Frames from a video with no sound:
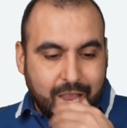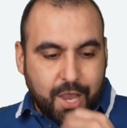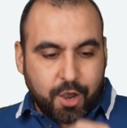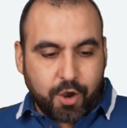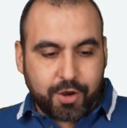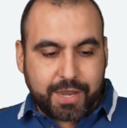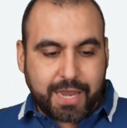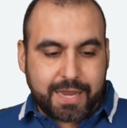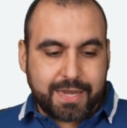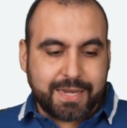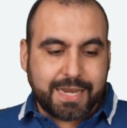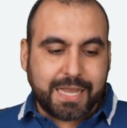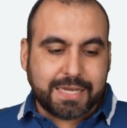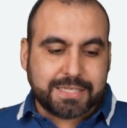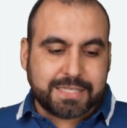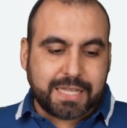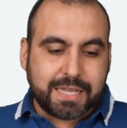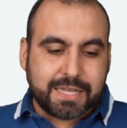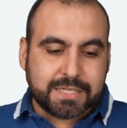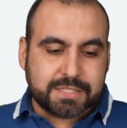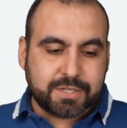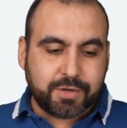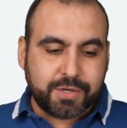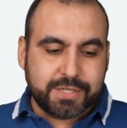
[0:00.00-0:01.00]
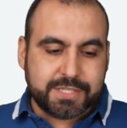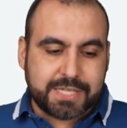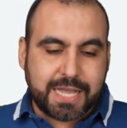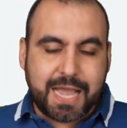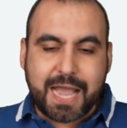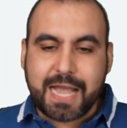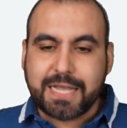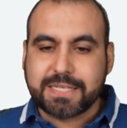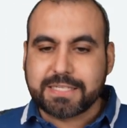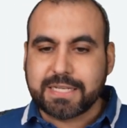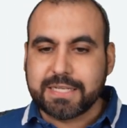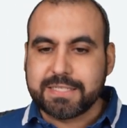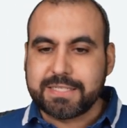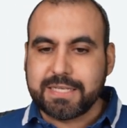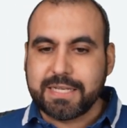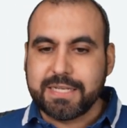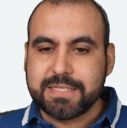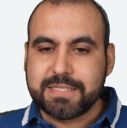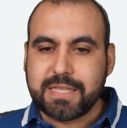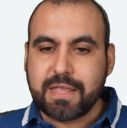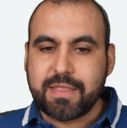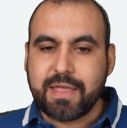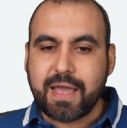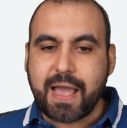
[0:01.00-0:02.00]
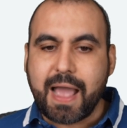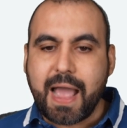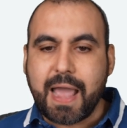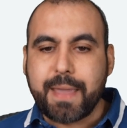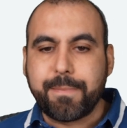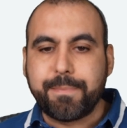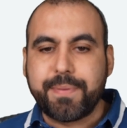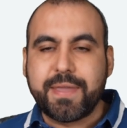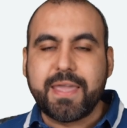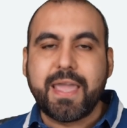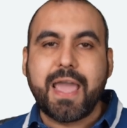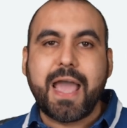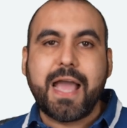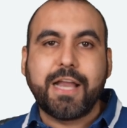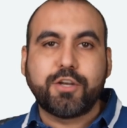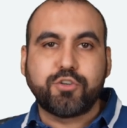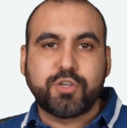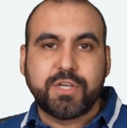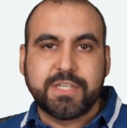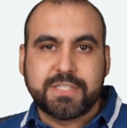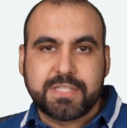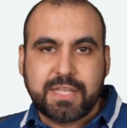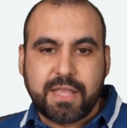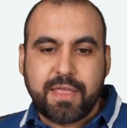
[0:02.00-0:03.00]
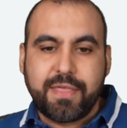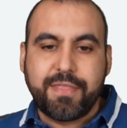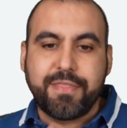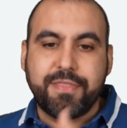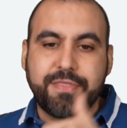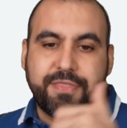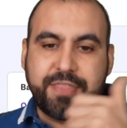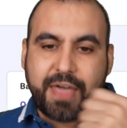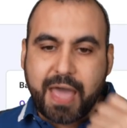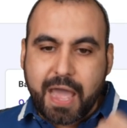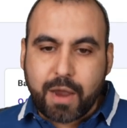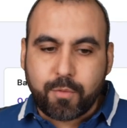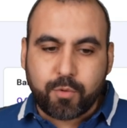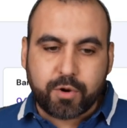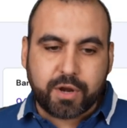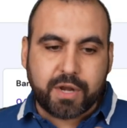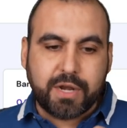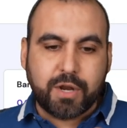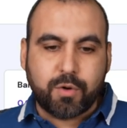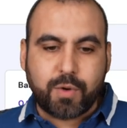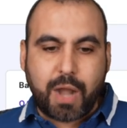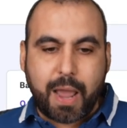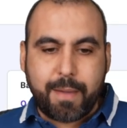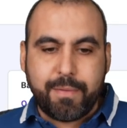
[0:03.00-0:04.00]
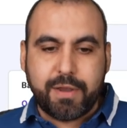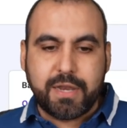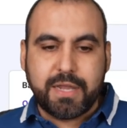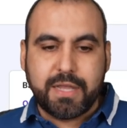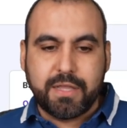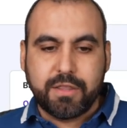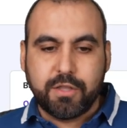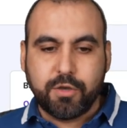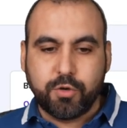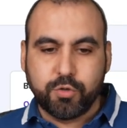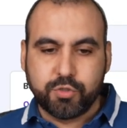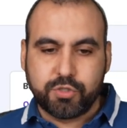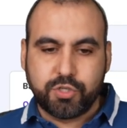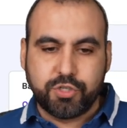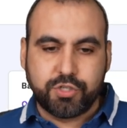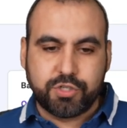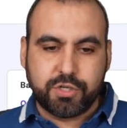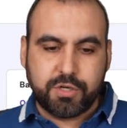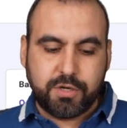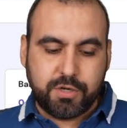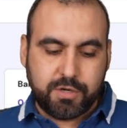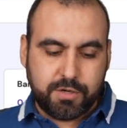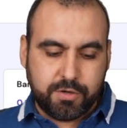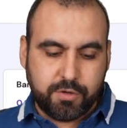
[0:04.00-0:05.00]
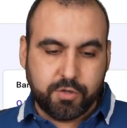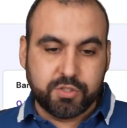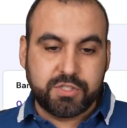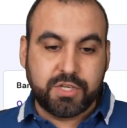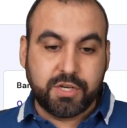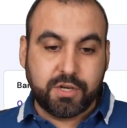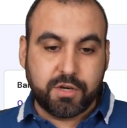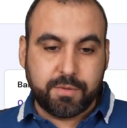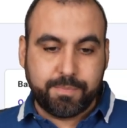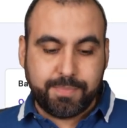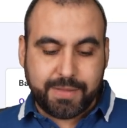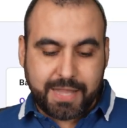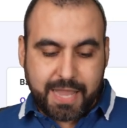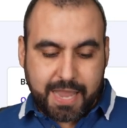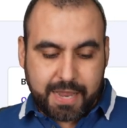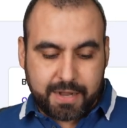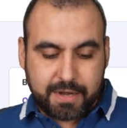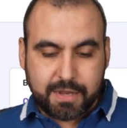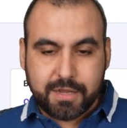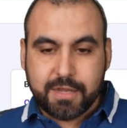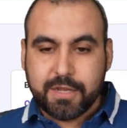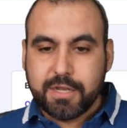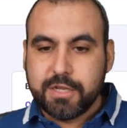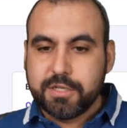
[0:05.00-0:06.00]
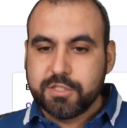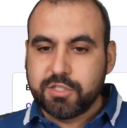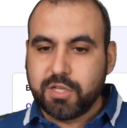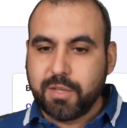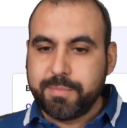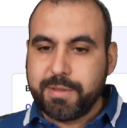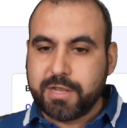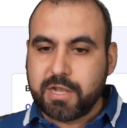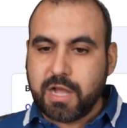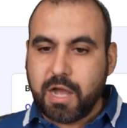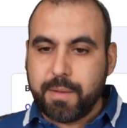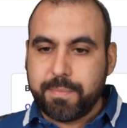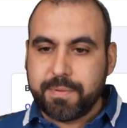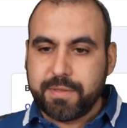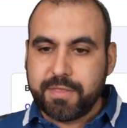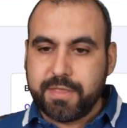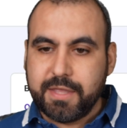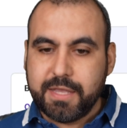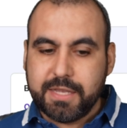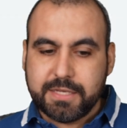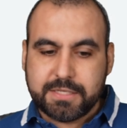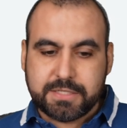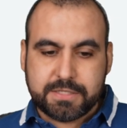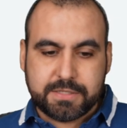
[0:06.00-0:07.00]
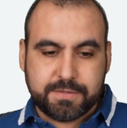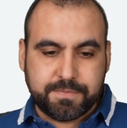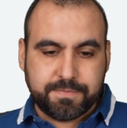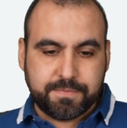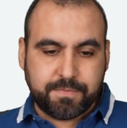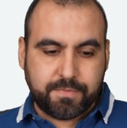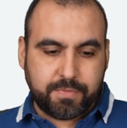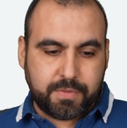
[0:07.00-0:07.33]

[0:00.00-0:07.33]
Okay, next thing it's going to ask us is the I P address. That we're gonna grab it in the Hostinger, Hostinger plan. So let me copy this,